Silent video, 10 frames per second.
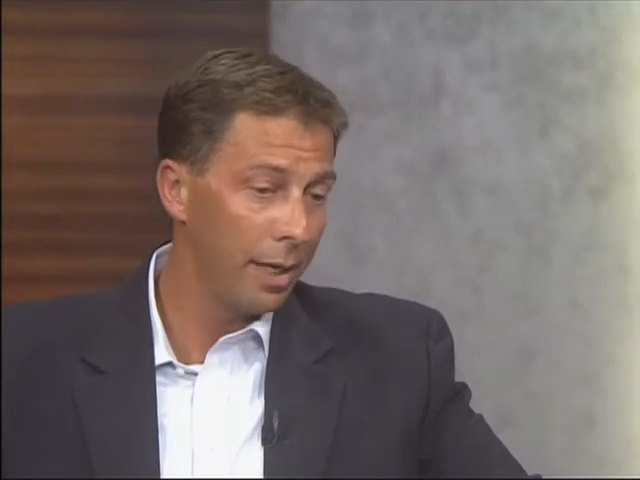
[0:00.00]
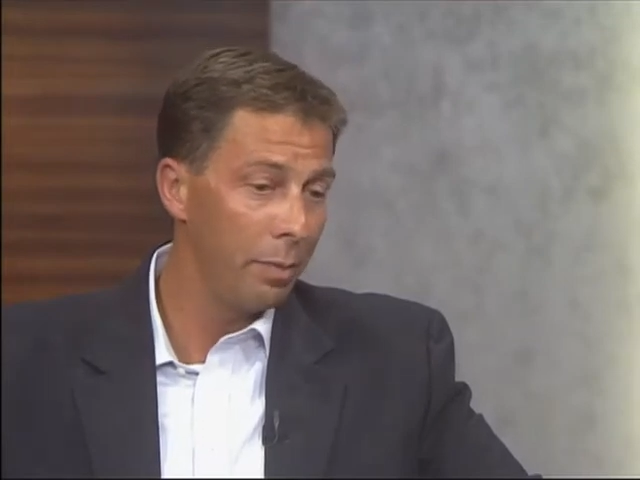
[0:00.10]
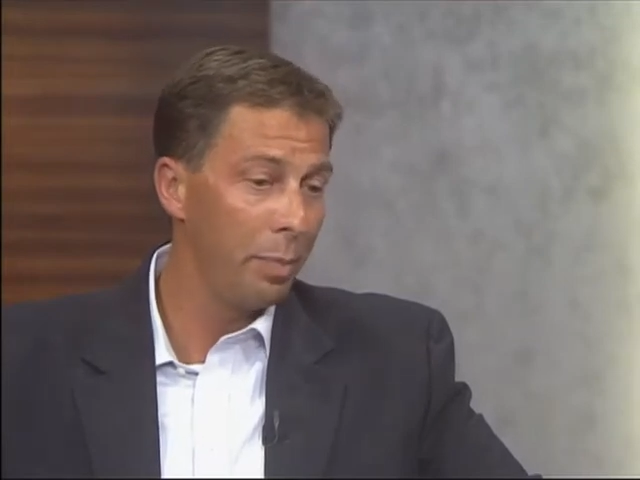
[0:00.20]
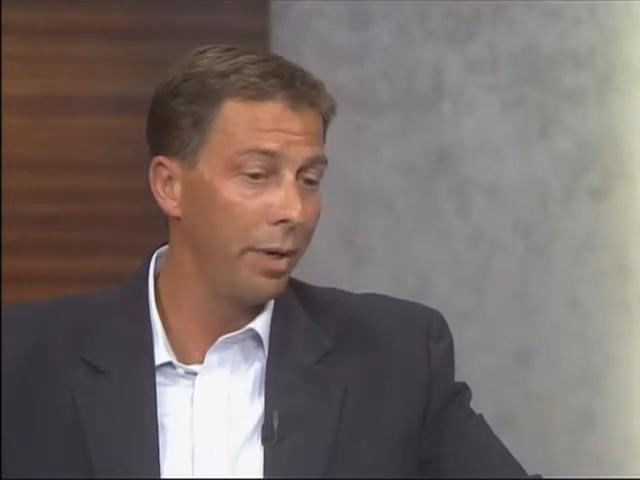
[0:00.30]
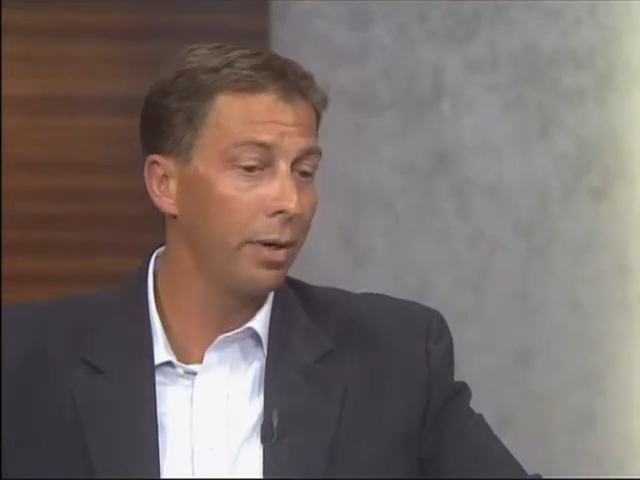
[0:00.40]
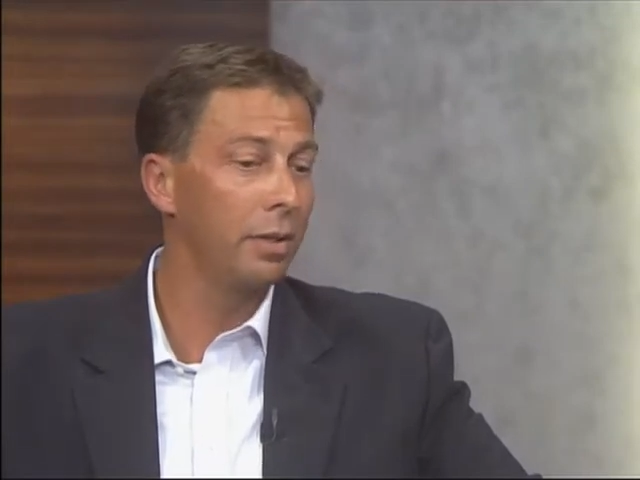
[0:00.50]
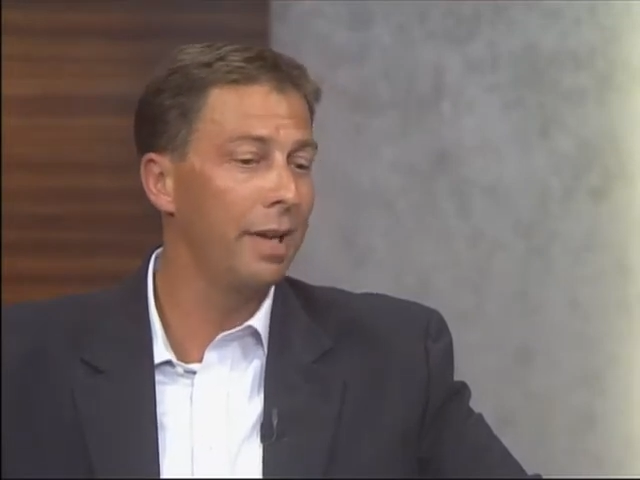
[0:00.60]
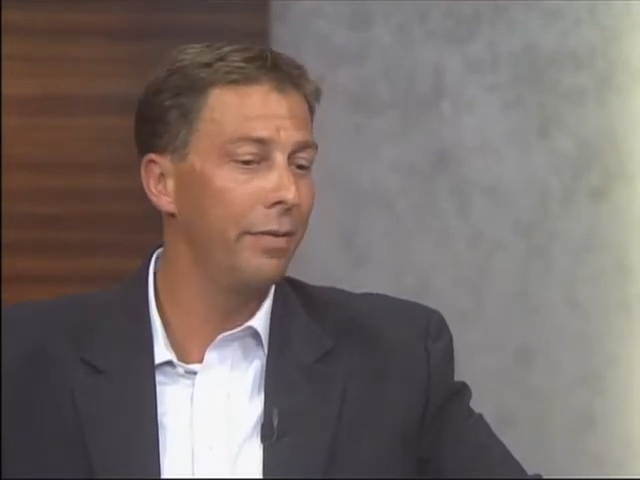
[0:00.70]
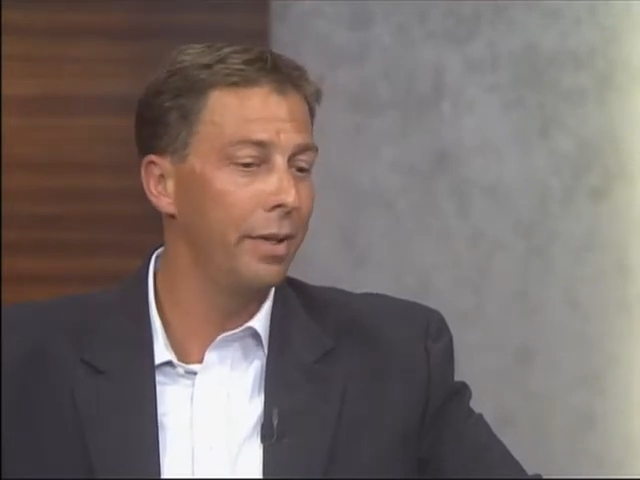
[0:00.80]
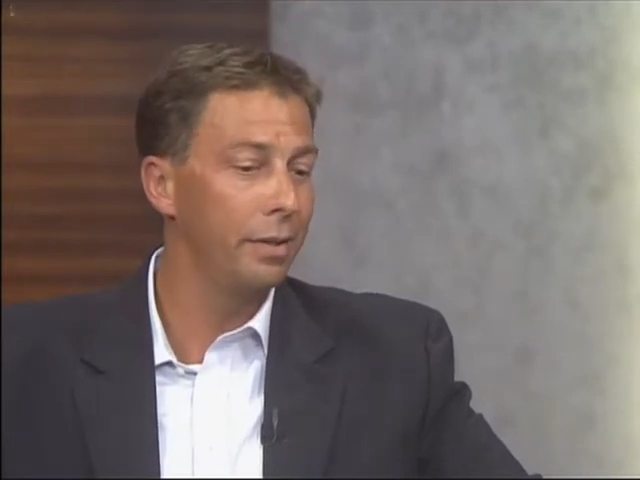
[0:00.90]
lot of
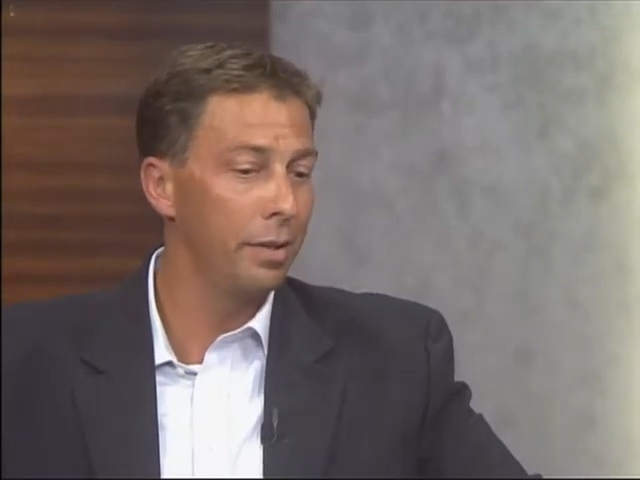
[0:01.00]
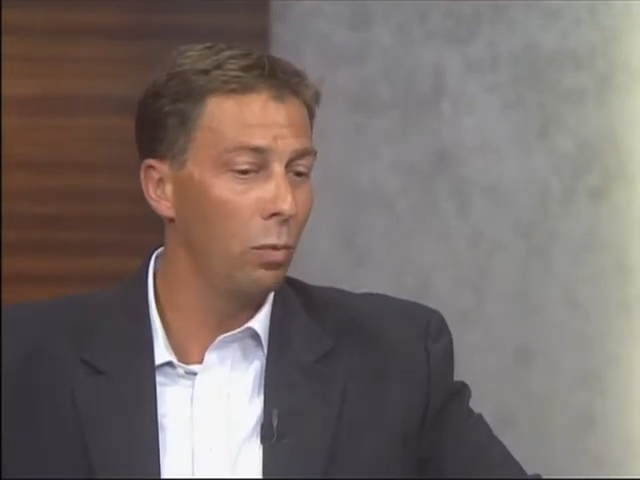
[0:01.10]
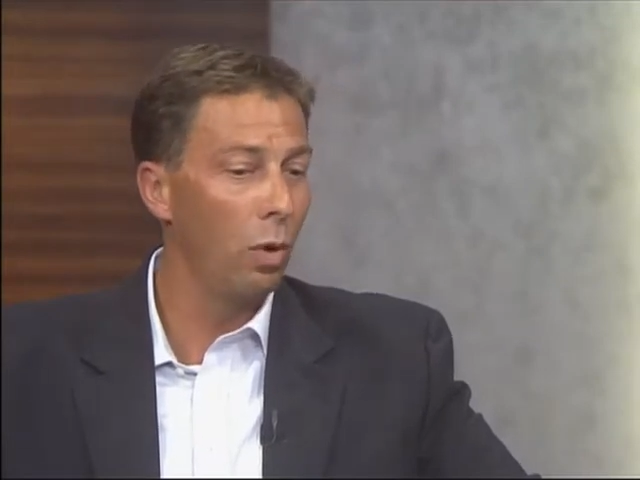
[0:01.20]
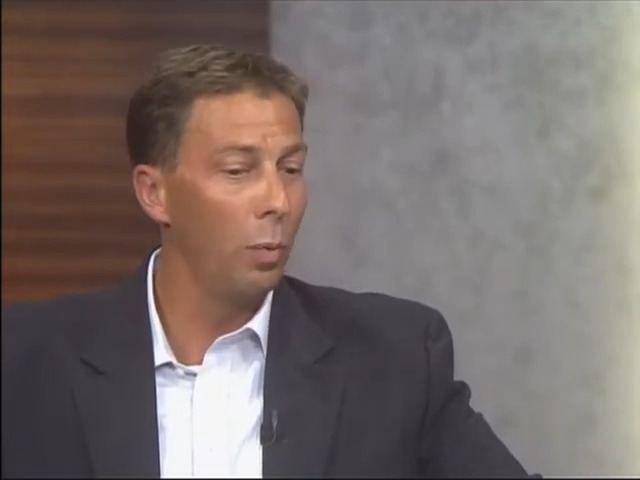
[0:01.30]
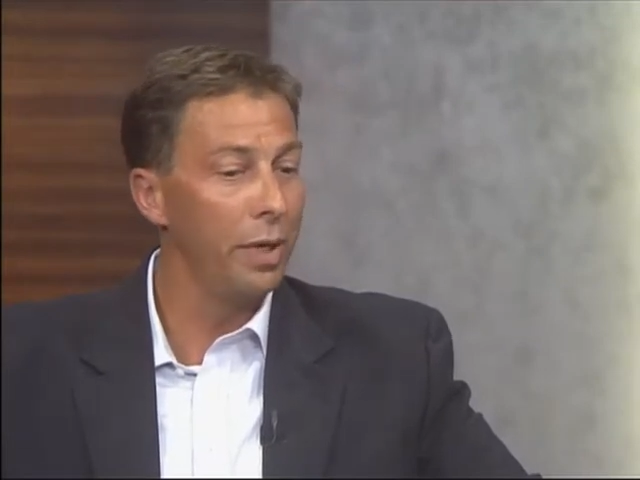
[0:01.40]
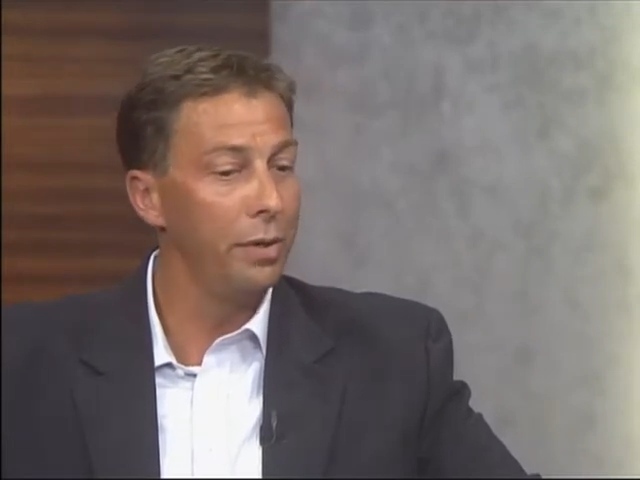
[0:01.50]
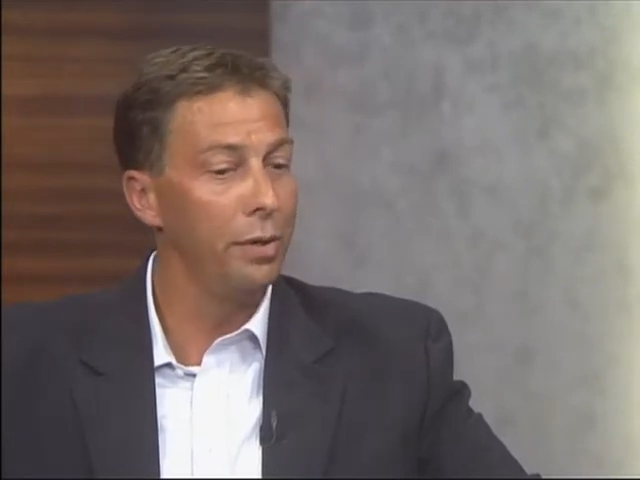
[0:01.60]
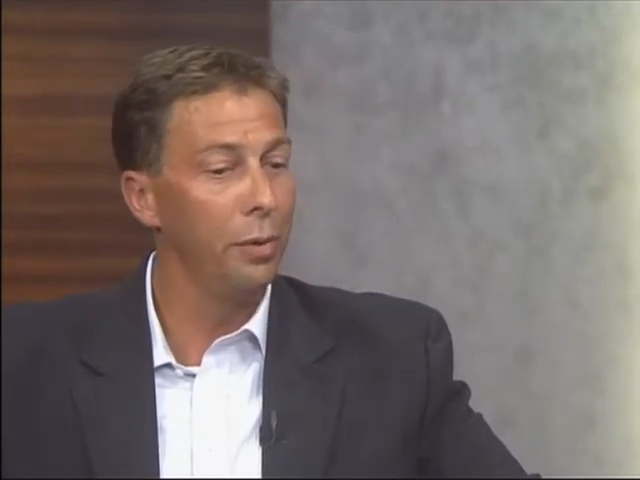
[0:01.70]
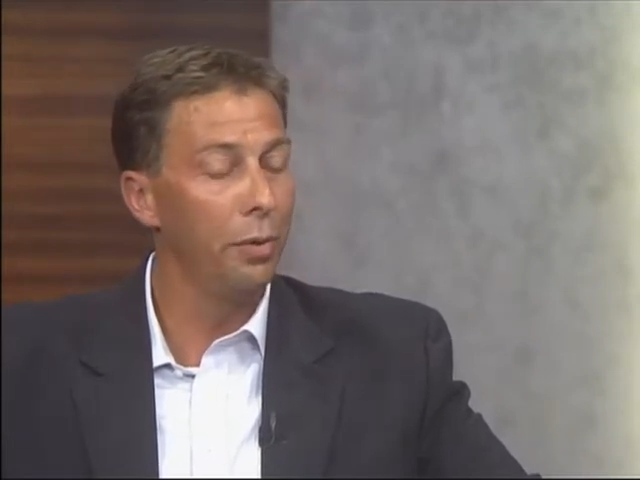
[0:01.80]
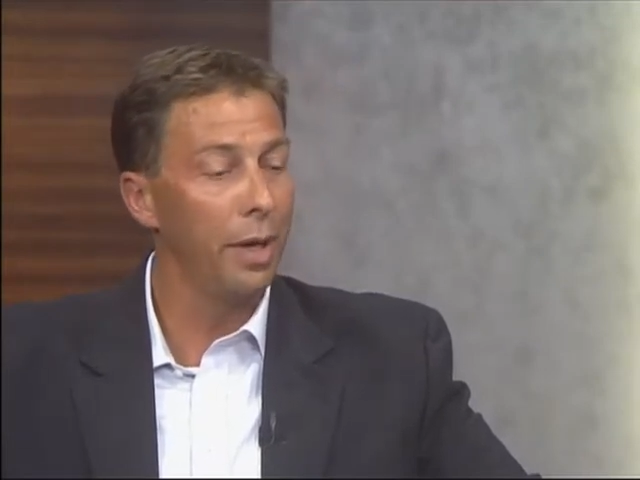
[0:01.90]
empirical evidence in what we
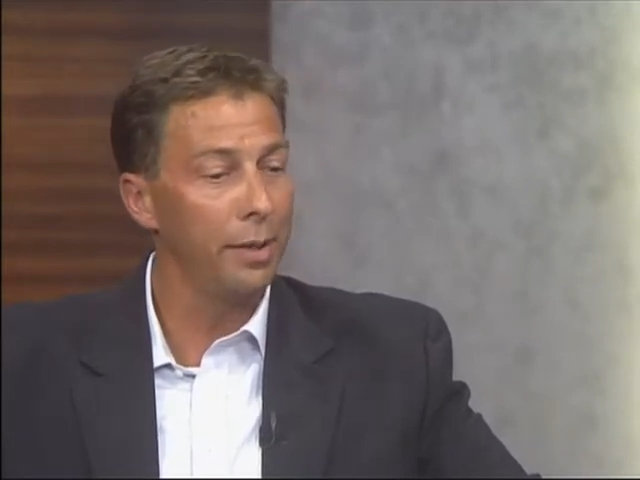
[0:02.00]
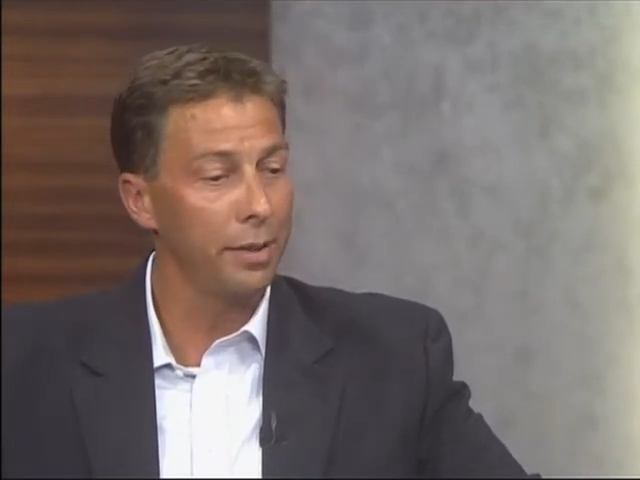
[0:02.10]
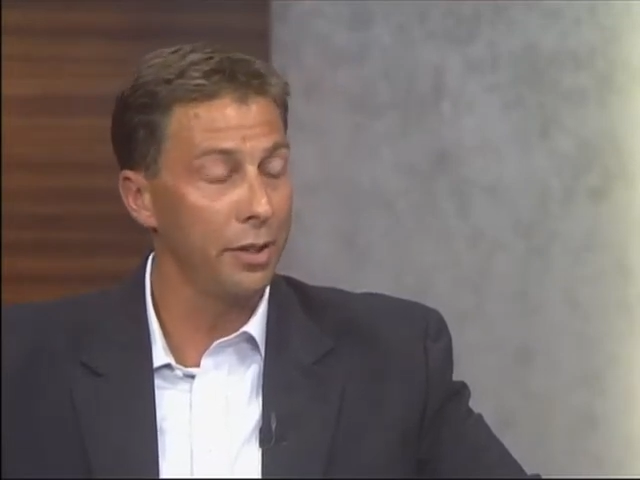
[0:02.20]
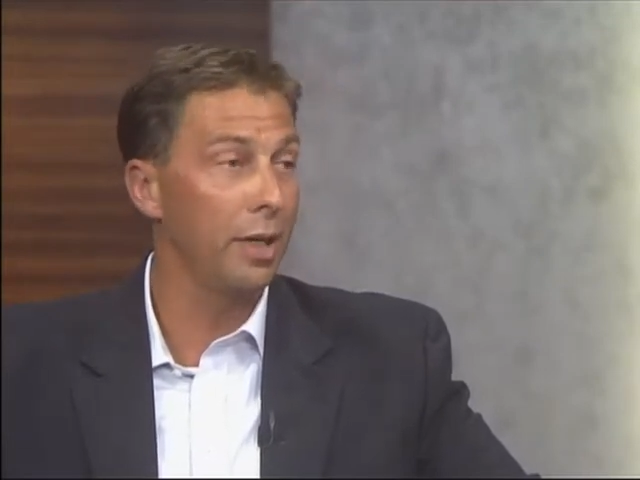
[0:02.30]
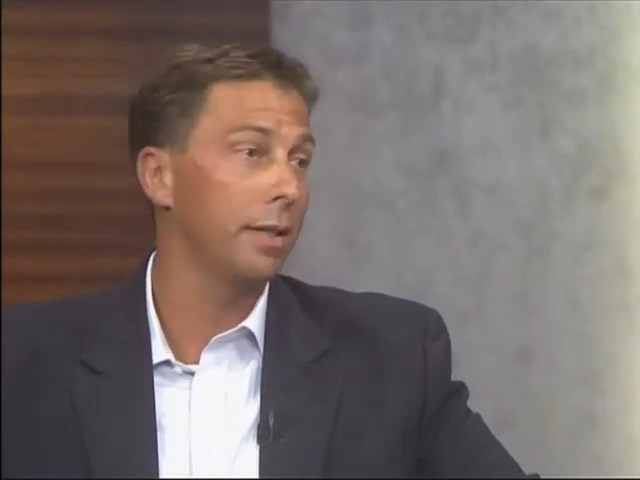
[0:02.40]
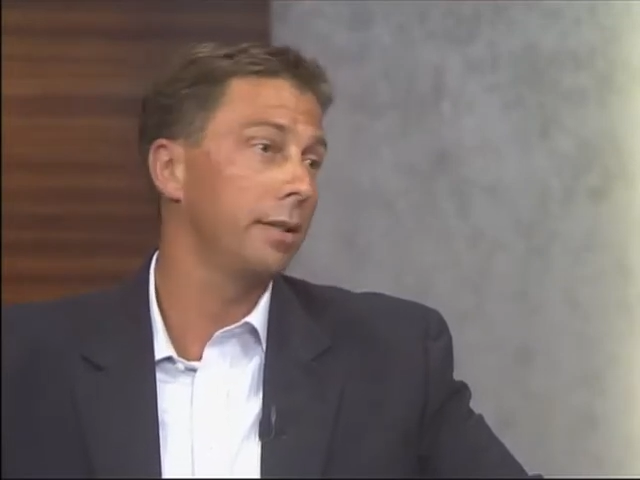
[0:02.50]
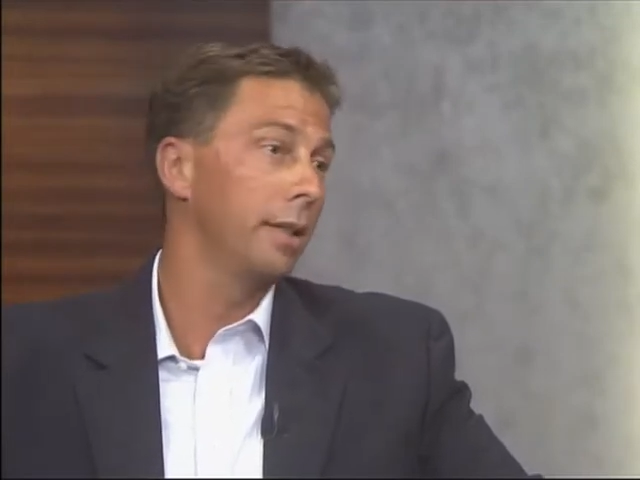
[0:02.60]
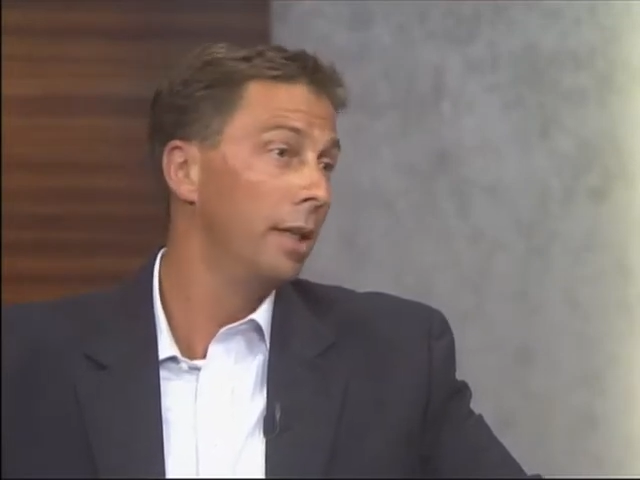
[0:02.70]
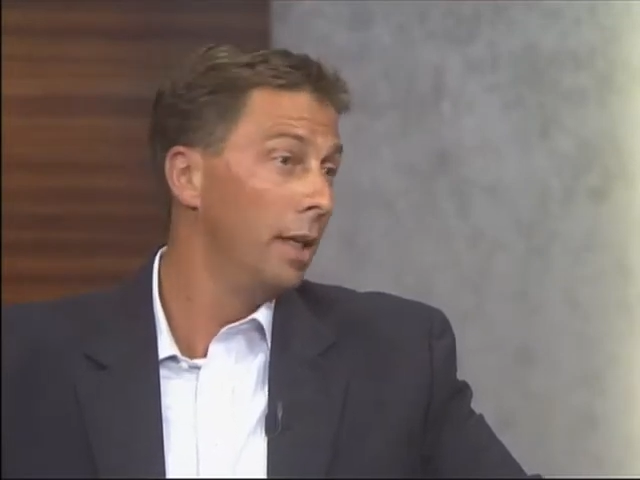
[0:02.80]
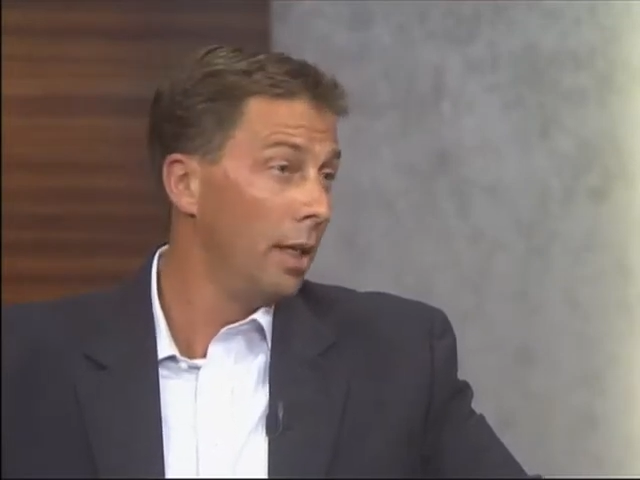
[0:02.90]
do that suggests
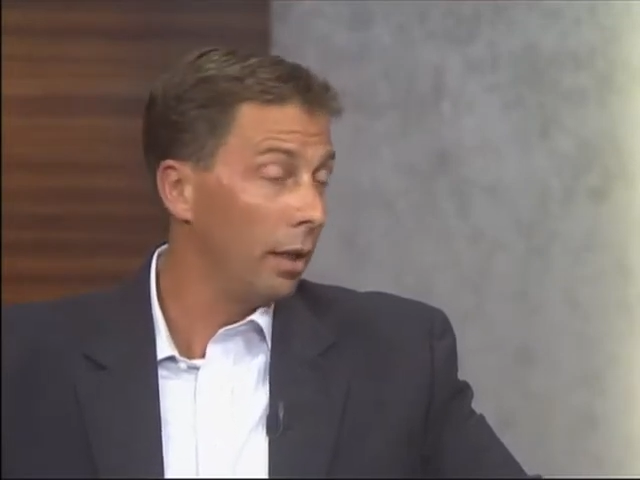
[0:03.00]
that